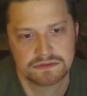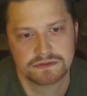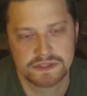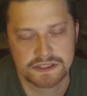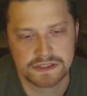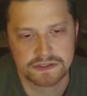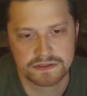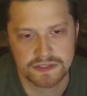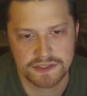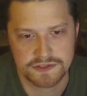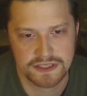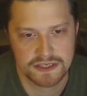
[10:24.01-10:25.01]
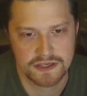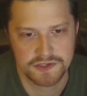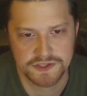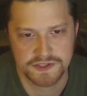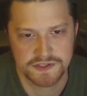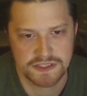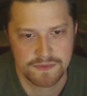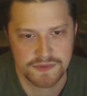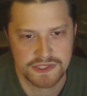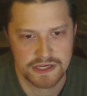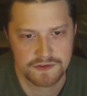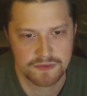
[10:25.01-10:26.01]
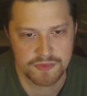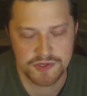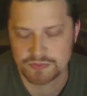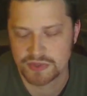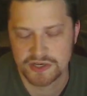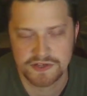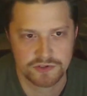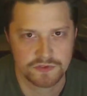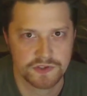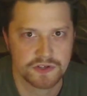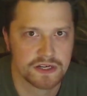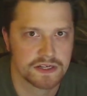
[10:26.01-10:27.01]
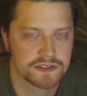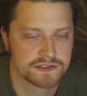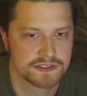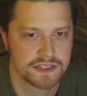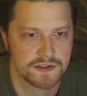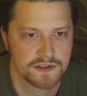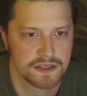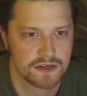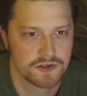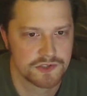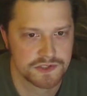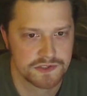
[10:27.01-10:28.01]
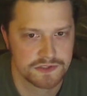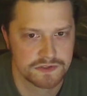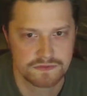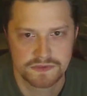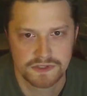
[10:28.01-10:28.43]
And it's kind of just the same as having a bunch of buddies over to your house, sitting on the couch, and you